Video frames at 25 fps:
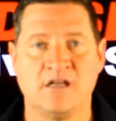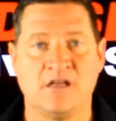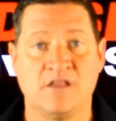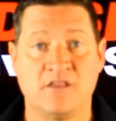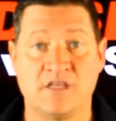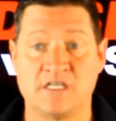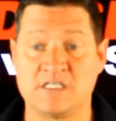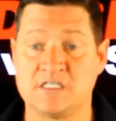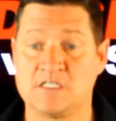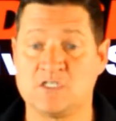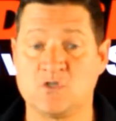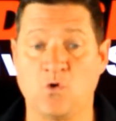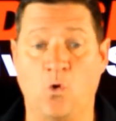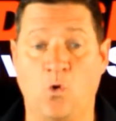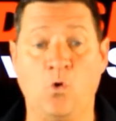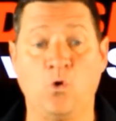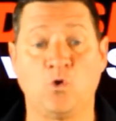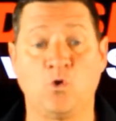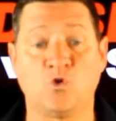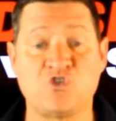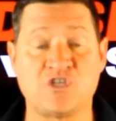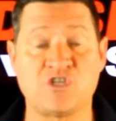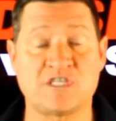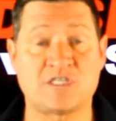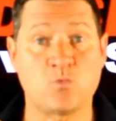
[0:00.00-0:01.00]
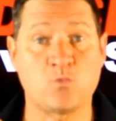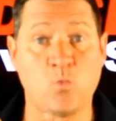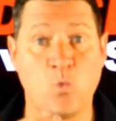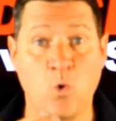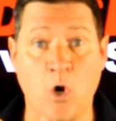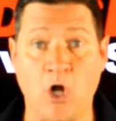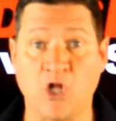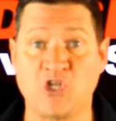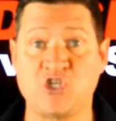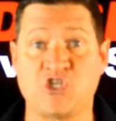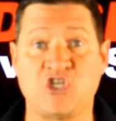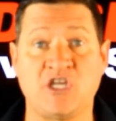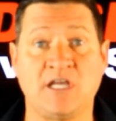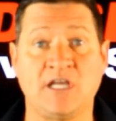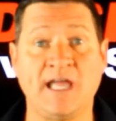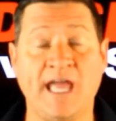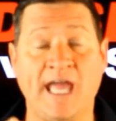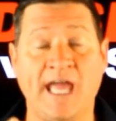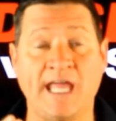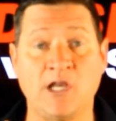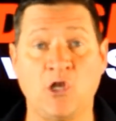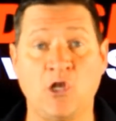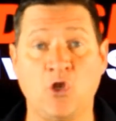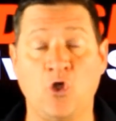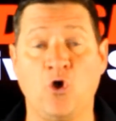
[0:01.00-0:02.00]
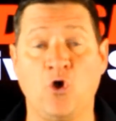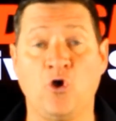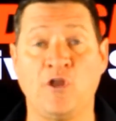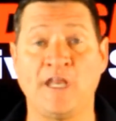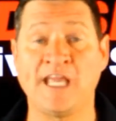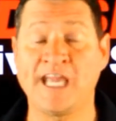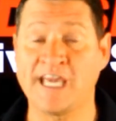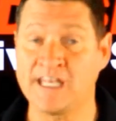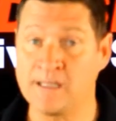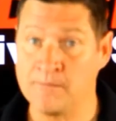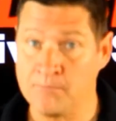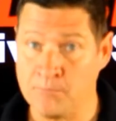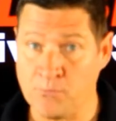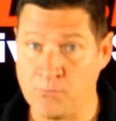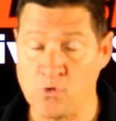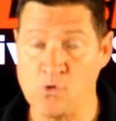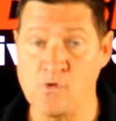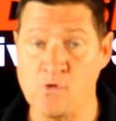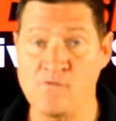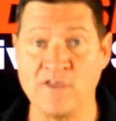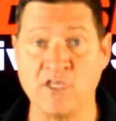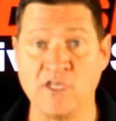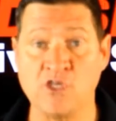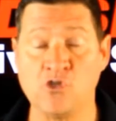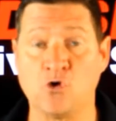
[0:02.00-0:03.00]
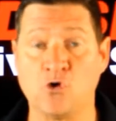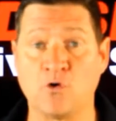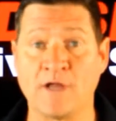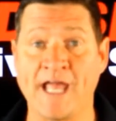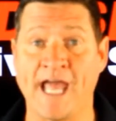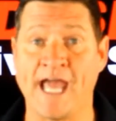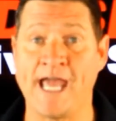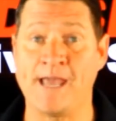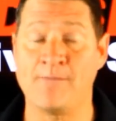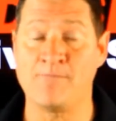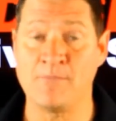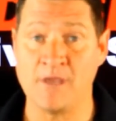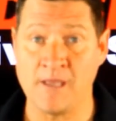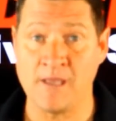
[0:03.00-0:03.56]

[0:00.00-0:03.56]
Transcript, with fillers: This is all just watching and learning and improving your game,